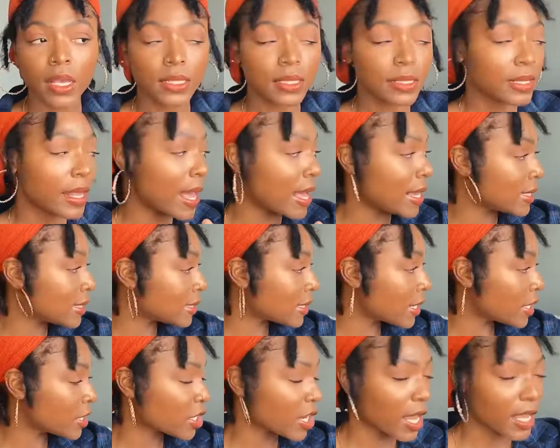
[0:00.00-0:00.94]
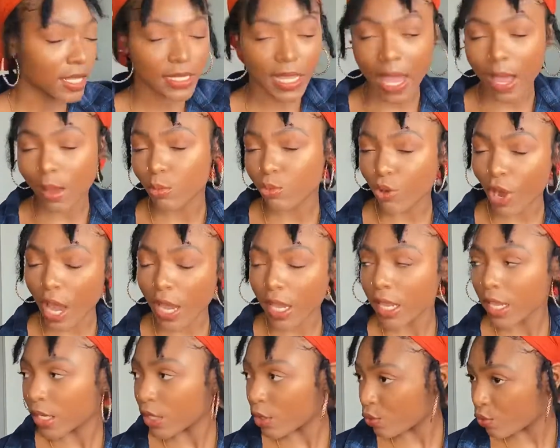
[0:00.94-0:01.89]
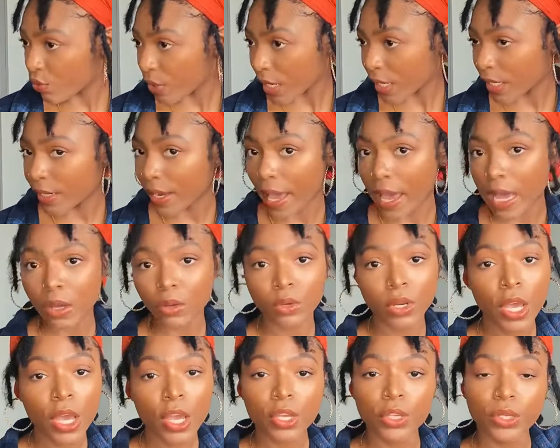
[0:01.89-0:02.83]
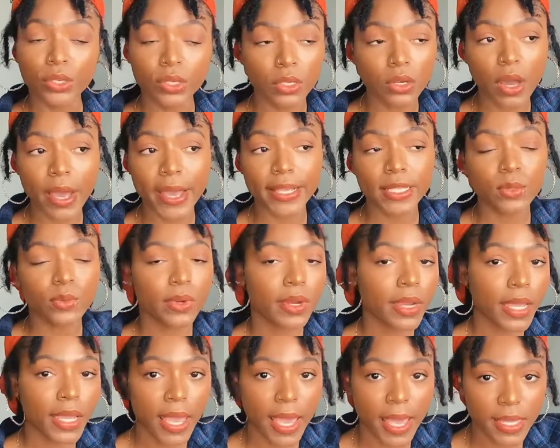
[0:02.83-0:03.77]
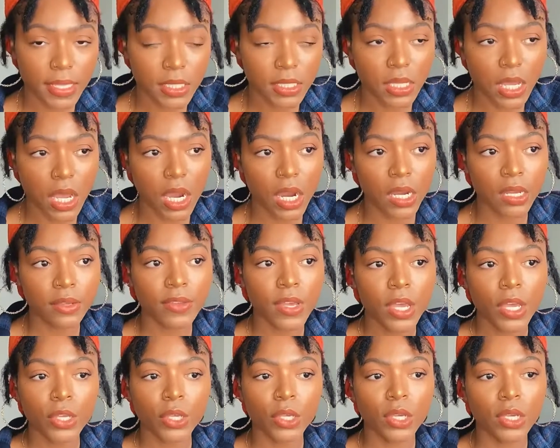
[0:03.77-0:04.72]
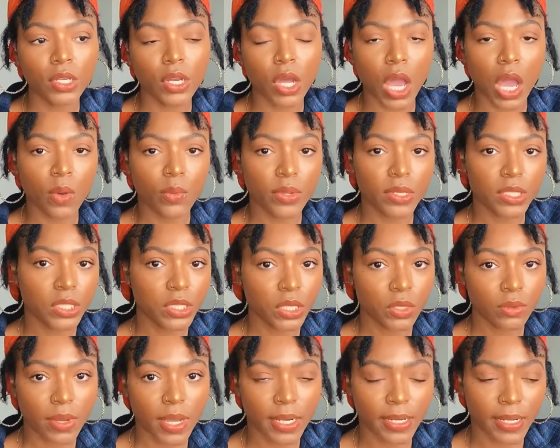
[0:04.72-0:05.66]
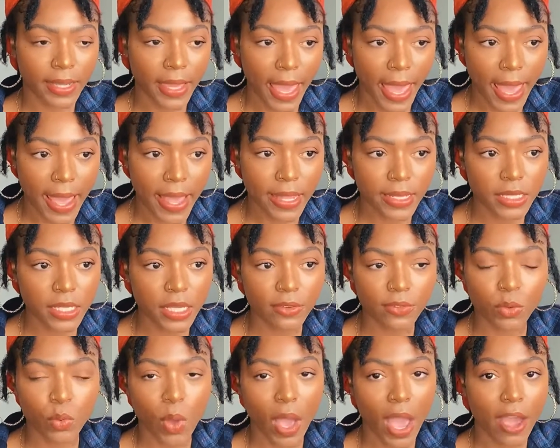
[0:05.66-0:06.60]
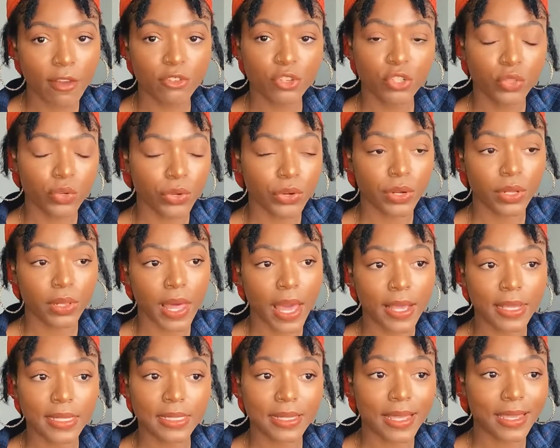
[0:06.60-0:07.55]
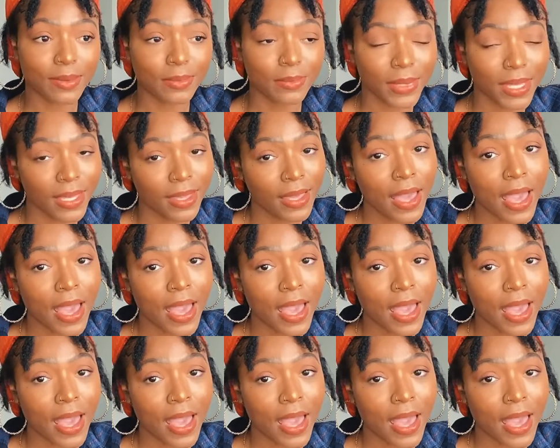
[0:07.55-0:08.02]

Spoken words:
as such as I'm rocking right now. You can always wear a headscarf. You could always throw on a hat. If you have shorter locks like me,